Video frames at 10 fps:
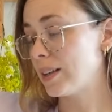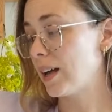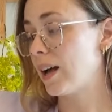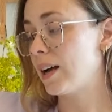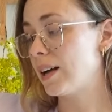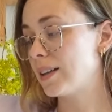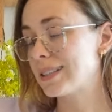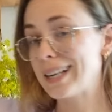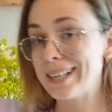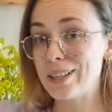a
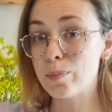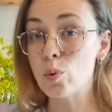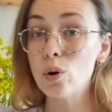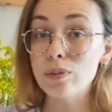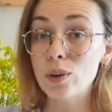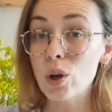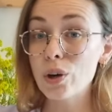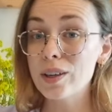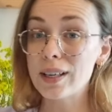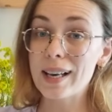slightly more full on
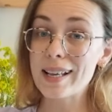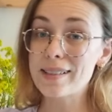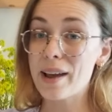and less